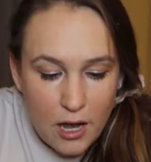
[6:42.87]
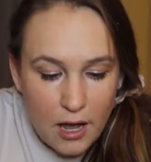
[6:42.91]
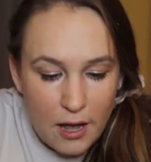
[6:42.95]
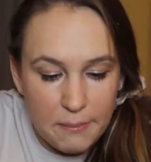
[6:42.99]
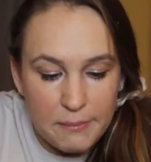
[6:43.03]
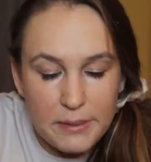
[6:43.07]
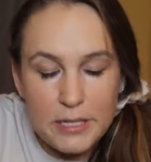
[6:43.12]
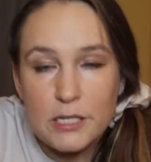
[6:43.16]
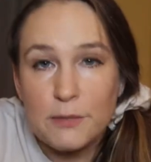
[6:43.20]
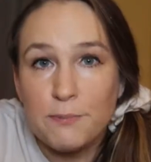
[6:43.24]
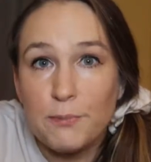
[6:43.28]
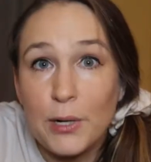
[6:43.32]

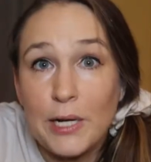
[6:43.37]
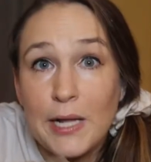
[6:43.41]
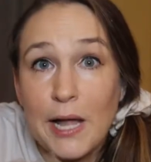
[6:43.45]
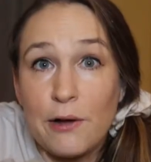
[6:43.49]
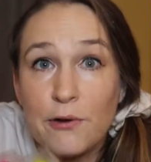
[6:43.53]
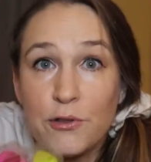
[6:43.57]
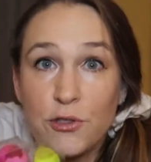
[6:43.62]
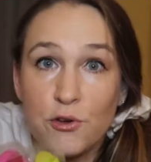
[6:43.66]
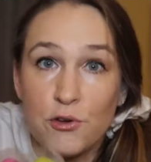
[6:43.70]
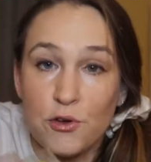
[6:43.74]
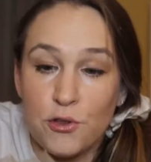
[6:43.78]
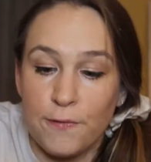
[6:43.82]
be spread
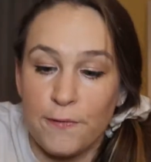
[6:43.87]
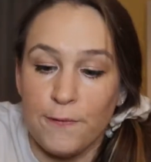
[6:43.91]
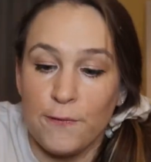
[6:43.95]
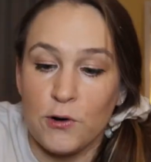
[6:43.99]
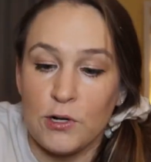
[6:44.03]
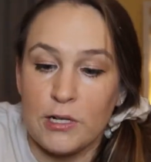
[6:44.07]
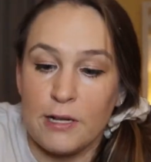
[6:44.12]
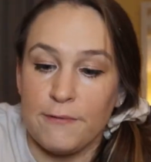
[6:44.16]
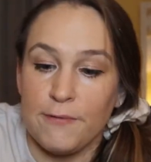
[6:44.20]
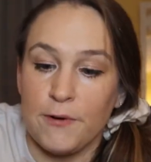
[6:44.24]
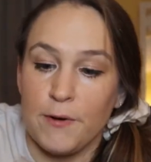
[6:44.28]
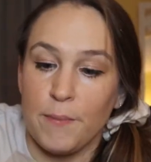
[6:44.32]
out through 4
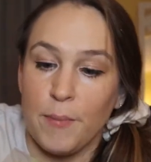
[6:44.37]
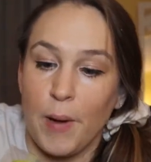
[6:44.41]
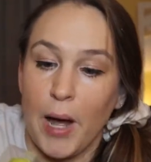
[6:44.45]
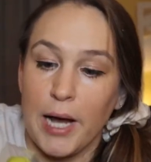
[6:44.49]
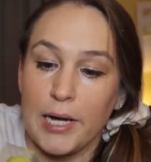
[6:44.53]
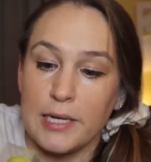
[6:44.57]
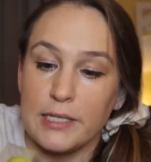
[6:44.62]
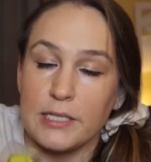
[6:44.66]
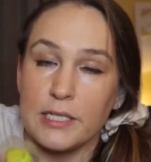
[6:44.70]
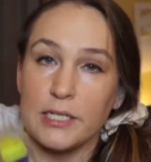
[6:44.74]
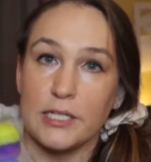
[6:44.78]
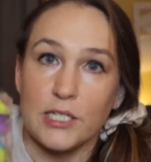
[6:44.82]
different
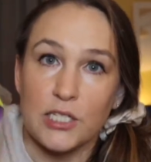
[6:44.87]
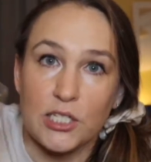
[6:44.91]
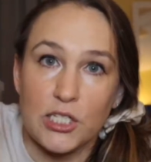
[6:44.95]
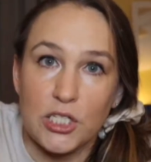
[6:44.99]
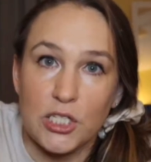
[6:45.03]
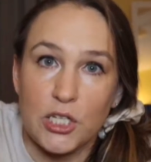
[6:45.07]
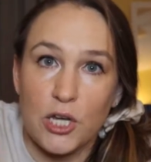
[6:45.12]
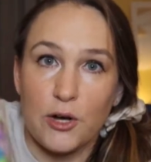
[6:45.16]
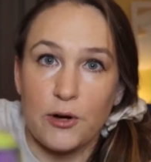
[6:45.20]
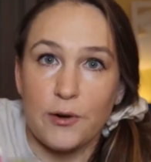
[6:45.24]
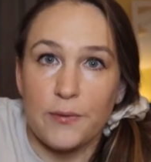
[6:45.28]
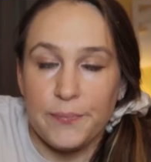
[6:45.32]
boxes.
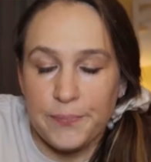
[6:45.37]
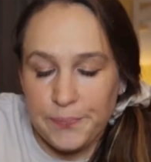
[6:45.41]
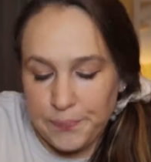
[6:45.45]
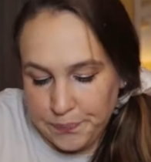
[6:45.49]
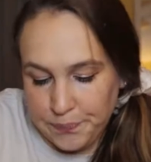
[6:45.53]
So